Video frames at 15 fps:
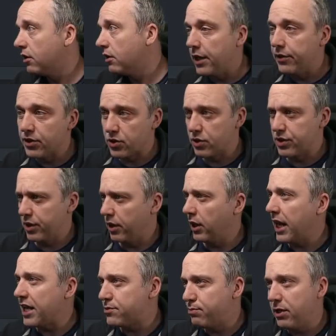And this is the
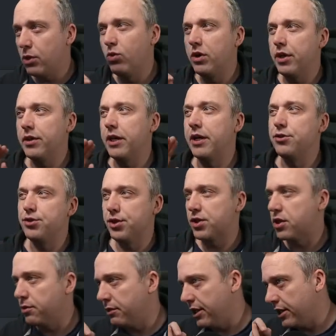last big one that I just
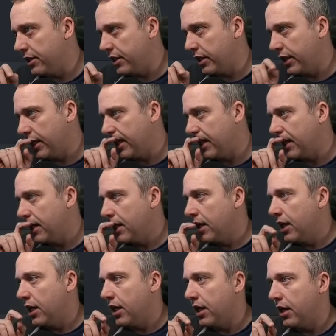committed today,
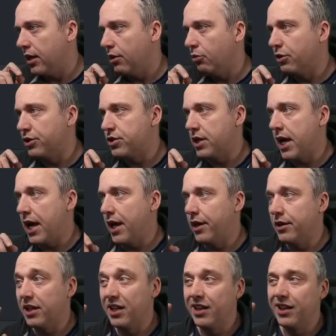uh, which
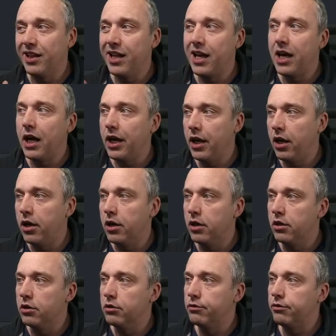added a lot
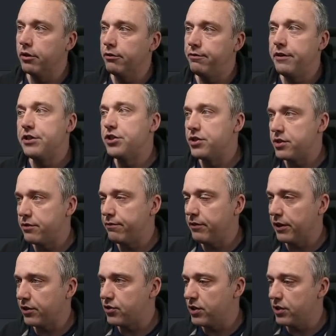of efficiency
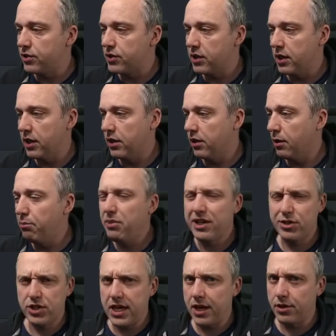fixes. And a big
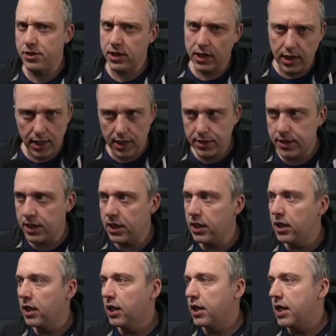shout out to KonTy.
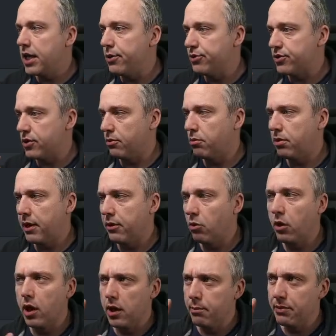He was probably
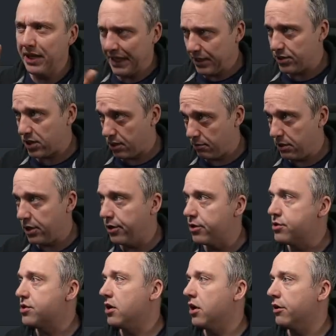one of the biggest
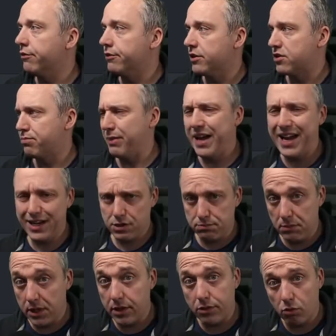committers of this past
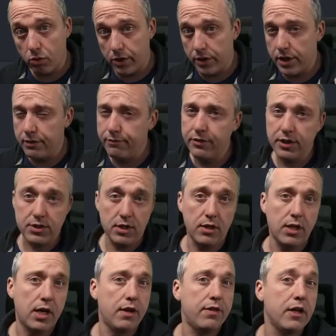month, where he fixed a
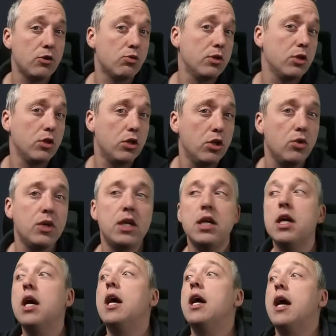lot of things with the GUI
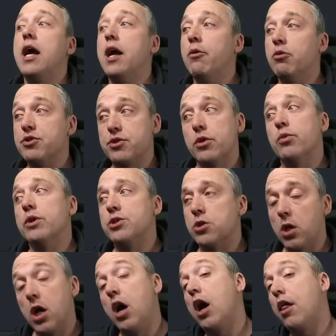and was the
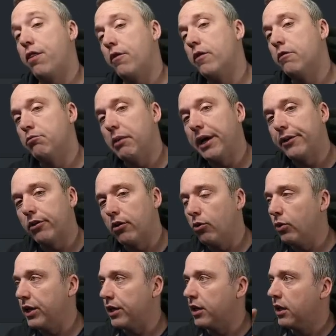original author of
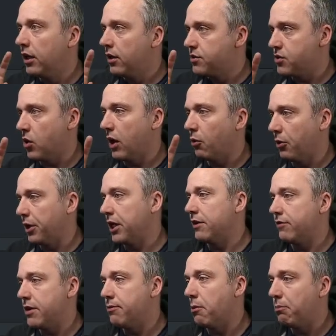MicroWin. So I want to
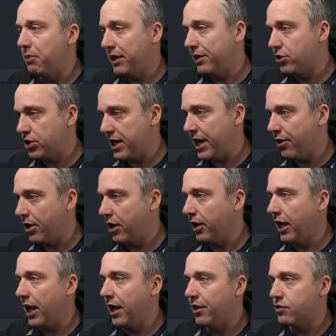give him a big shout out
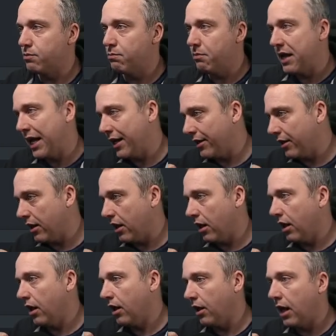as man, uh,
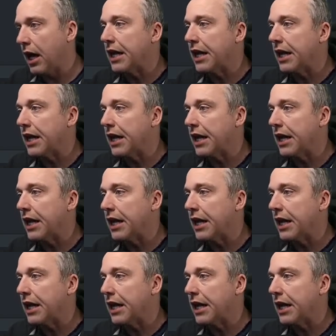a lot